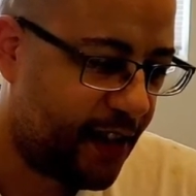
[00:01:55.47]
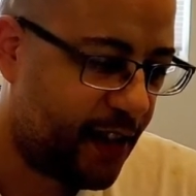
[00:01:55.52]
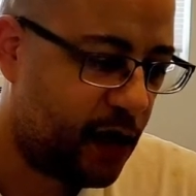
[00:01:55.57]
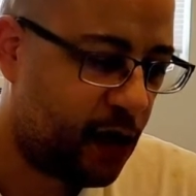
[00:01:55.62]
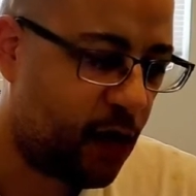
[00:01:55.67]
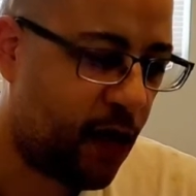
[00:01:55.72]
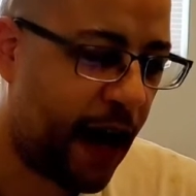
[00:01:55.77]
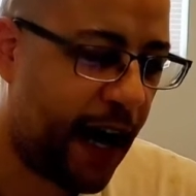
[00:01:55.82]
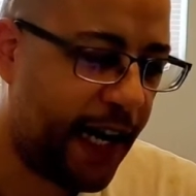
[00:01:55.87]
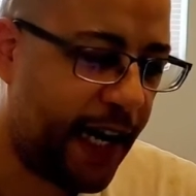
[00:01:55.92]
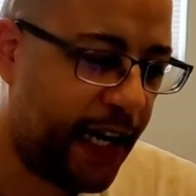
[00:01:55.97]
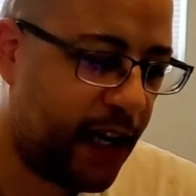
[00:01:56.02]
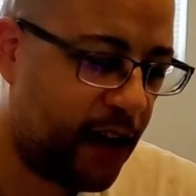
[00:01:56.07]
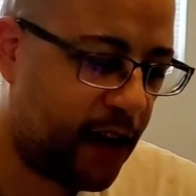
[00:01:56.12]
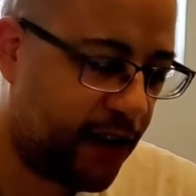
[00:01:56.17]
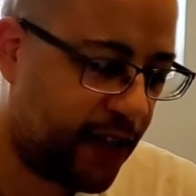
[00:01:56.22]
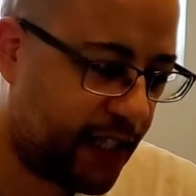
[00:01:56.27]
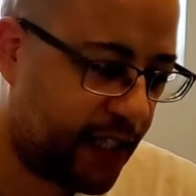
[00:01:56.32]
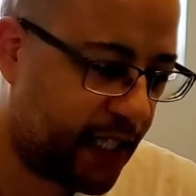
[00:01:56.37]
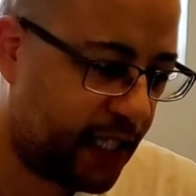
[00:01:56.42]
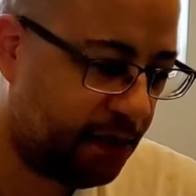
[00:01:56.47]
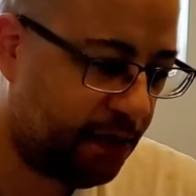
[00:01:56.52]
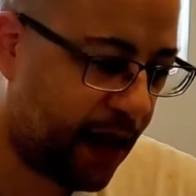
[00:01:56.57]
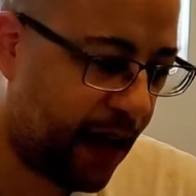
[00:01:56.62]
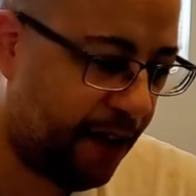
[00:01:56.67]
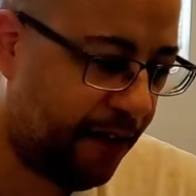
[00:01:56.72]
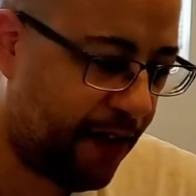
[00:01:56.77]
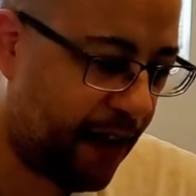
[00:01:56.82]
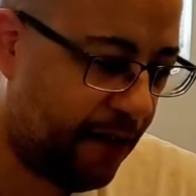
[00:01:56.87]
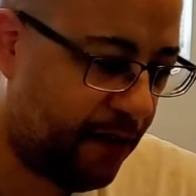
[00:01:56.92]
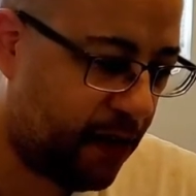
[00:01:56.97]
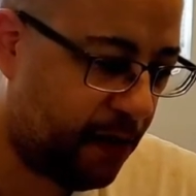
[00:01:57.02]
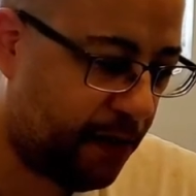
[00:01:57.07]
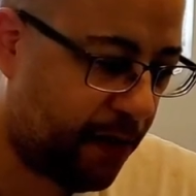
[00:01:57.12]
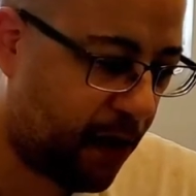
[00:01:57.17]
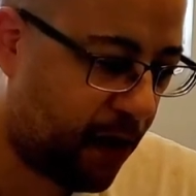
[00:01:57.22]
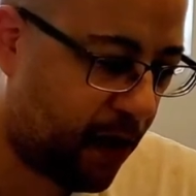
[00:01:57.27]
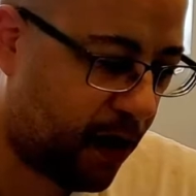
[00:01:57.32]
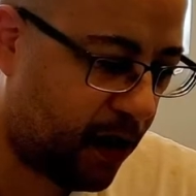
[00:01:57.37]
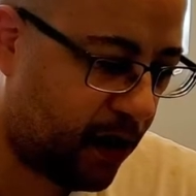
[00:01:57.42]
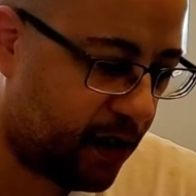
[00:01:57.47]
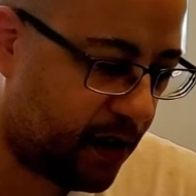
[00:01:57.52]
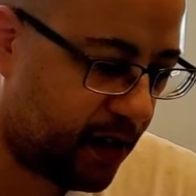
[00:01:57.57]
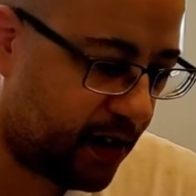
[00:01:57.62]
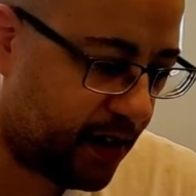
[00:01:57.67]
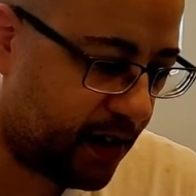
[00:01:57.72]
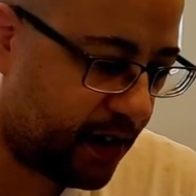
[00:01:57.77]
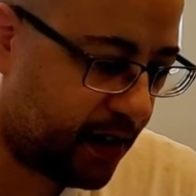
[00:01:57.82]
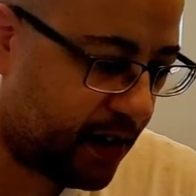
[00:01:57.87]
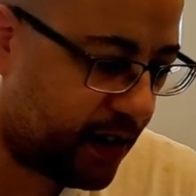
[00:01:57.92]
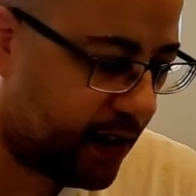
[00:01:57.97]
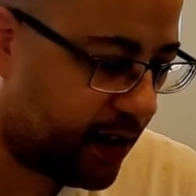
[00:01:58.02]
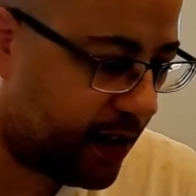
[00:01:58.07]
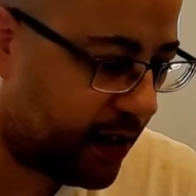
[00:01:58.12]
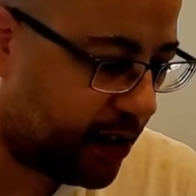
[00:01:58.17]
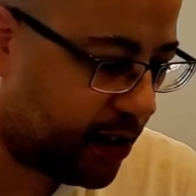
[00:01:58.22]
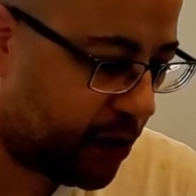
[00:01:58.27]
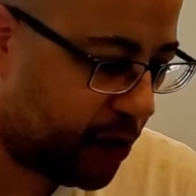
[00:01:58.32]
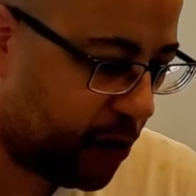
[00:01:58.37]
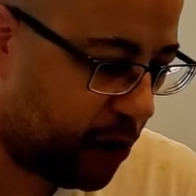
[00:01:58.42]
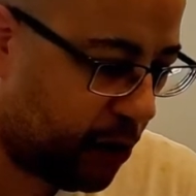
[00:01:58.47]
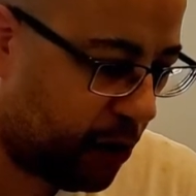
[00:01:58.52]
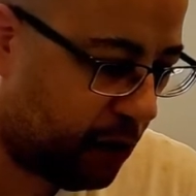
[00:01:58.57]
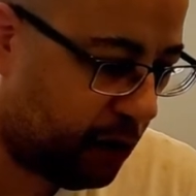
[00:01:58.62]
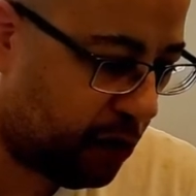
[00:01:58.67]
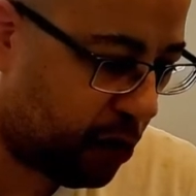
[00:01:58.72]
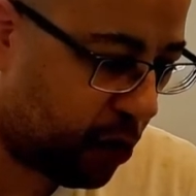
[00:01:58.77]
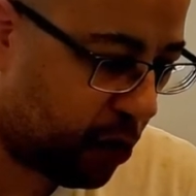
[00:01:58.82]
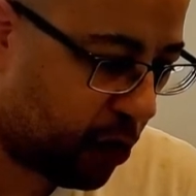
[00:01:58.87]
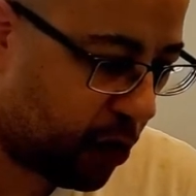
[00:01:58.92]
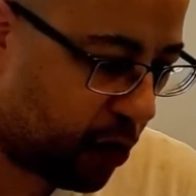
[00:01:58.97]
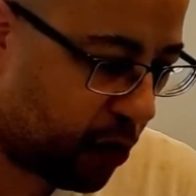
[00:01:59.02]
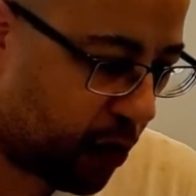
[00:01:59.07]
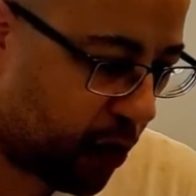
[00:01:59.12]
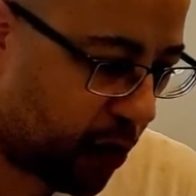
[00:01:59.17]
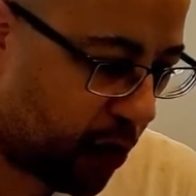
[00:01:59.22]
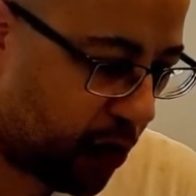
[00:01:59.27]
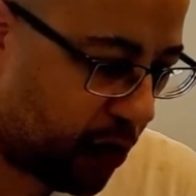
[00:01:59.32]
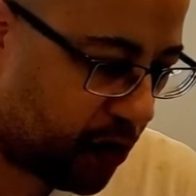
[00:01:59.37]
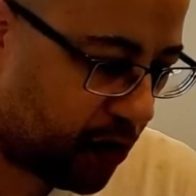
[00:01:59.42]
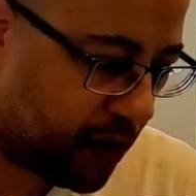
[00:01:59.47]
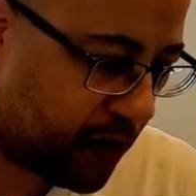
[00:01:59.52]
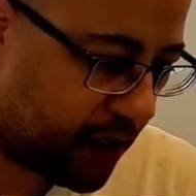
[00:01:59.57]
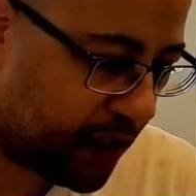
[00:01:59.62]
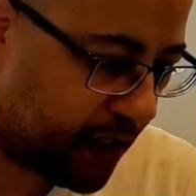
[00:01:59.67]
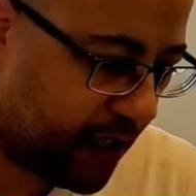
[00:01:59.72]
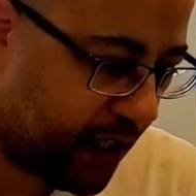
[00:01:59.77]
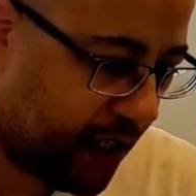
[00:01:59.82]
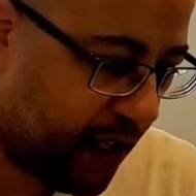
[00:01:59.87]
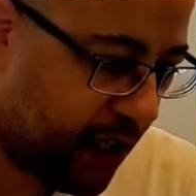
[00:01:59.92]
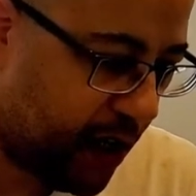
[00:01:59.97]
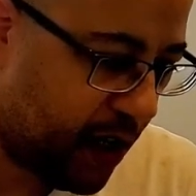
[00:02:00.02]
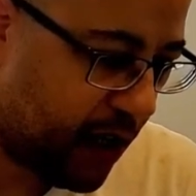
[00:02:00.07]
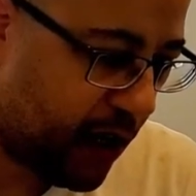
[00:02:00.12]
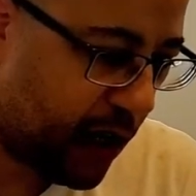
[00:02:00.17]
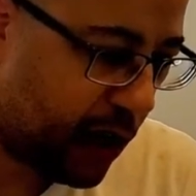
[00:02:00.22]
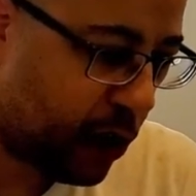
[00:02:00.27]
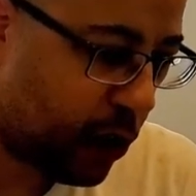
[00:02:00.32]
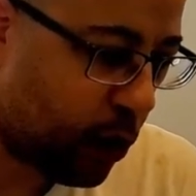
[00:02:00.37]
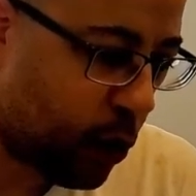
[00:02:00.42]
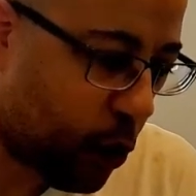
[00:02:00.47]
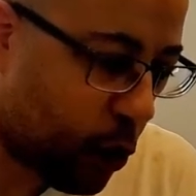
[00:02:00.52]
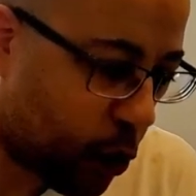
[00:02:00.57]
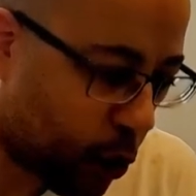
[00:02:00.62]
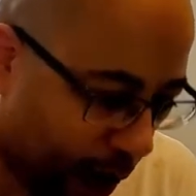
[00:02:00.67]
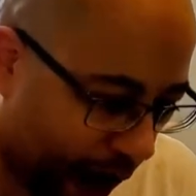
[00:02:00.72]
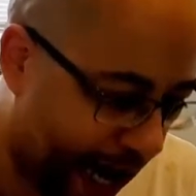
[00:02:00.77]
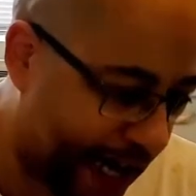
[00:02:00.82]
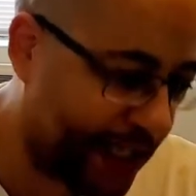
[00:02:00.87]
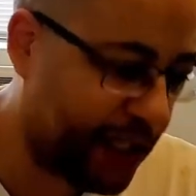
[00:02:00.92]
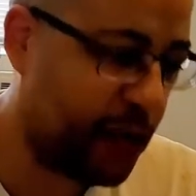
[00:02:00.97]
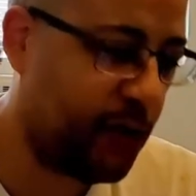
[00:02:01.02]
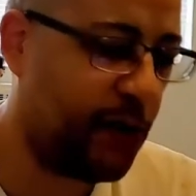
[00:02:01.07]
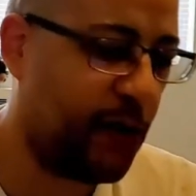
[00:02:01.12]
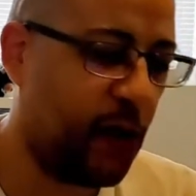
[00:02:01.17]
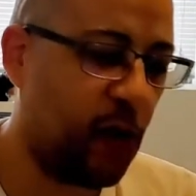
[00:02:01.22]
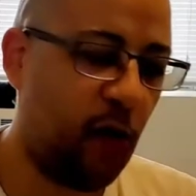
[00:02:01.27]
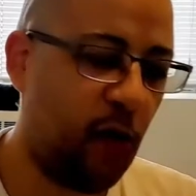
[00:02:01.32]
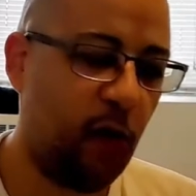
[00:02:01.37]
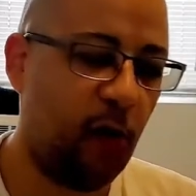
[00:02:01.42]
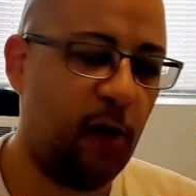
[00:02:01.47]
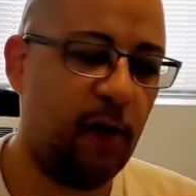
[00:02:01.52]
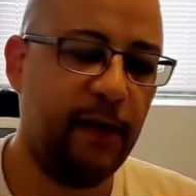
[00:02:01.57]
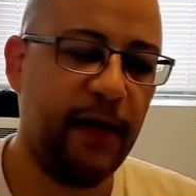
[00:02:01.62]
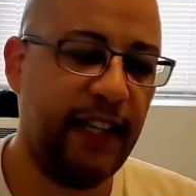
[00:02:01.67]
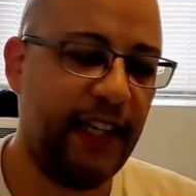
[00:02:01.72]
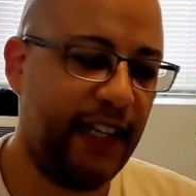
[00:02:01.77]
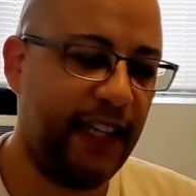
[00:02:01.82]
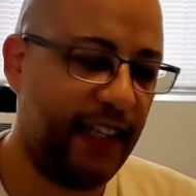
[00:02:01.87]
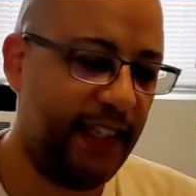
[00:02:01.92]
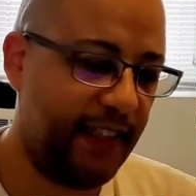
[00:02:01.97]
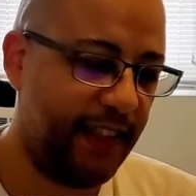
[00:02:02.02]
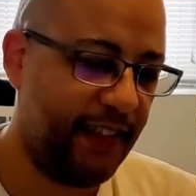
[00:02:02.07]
Right here. This is my favorite part. Two forward rolls right into a Corbett.